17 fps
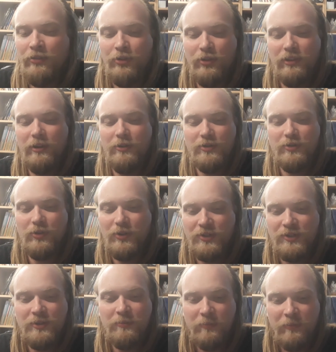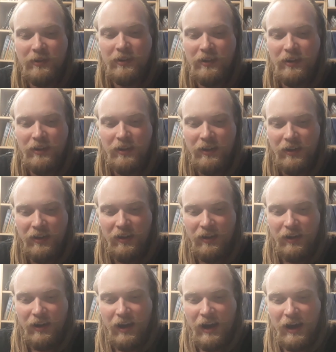Thought that was awesome.
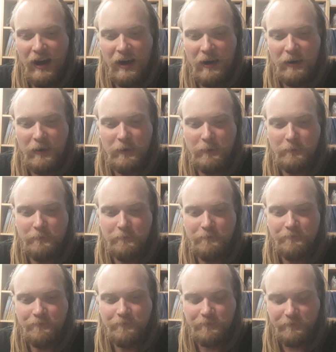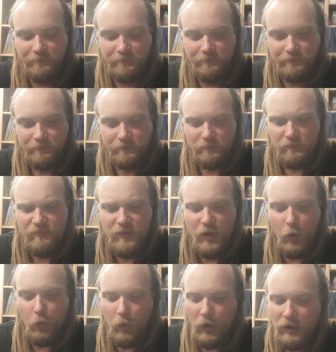Um,
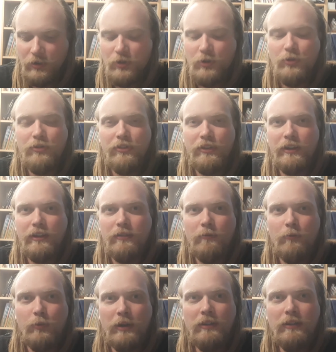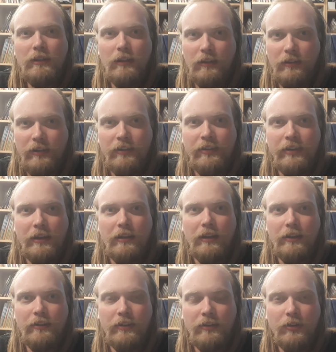One cool thing, one little detail
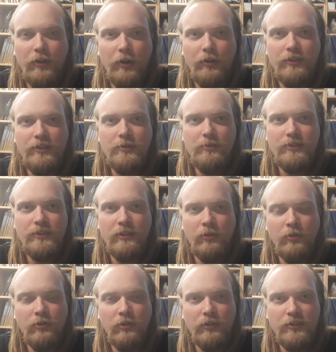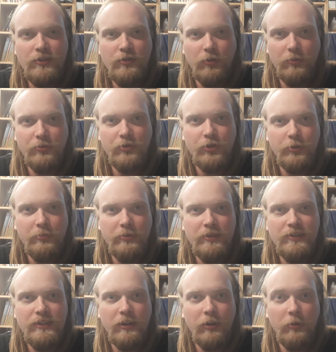I did notice was that all the
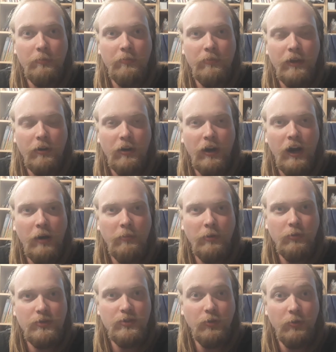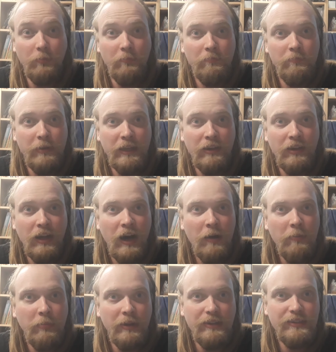stormtroopers, their armor was all beaten
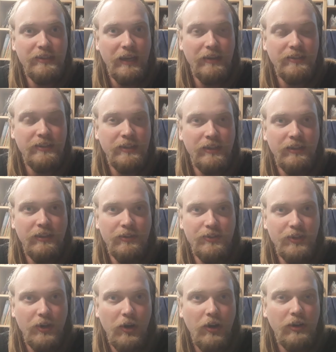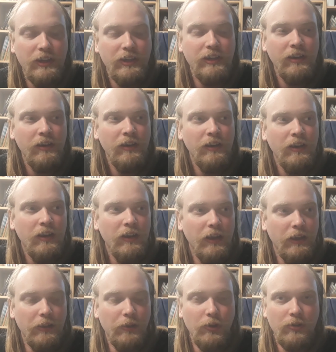up and dented and dirty.
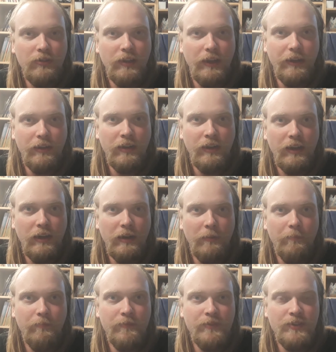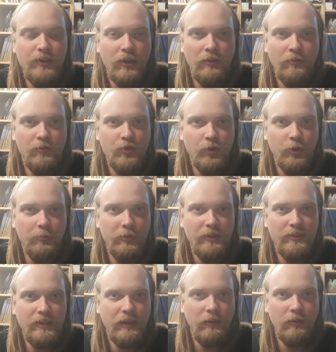It looked like certain
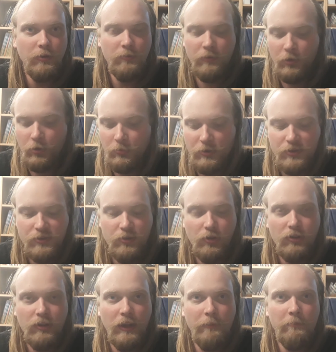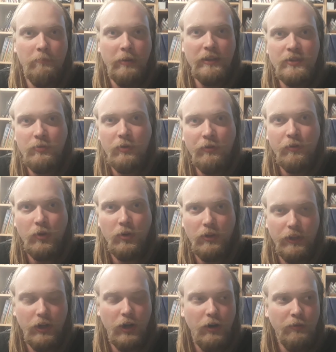troopers had almost looked like bits were
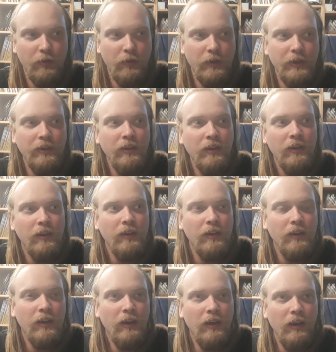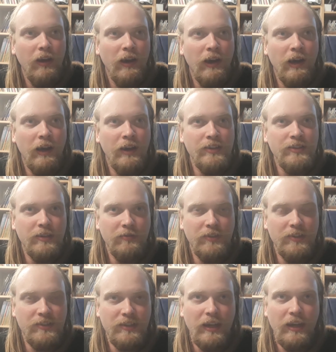falling off of it, as if
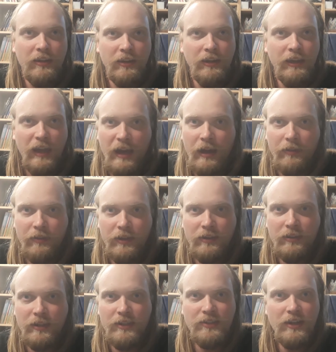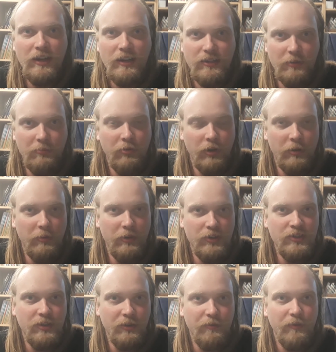to say that yeah, these guys are pretty
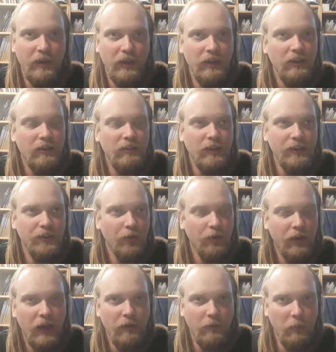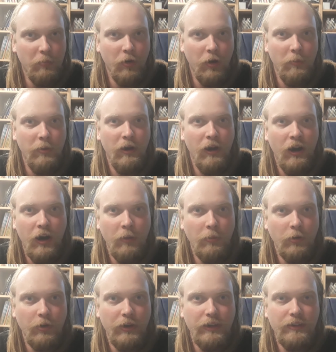much defeated. They don't have a proper
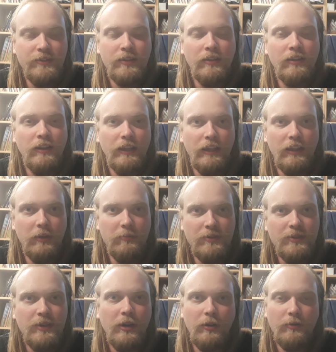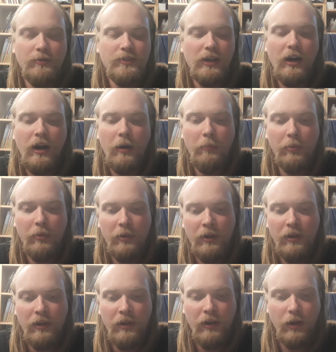armory to clean themselves up.
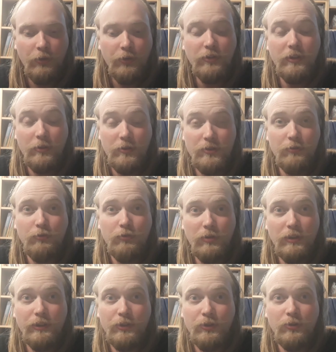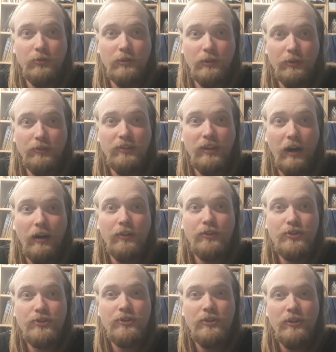I thought that was a really cool little
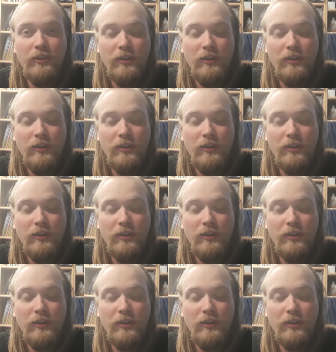touch.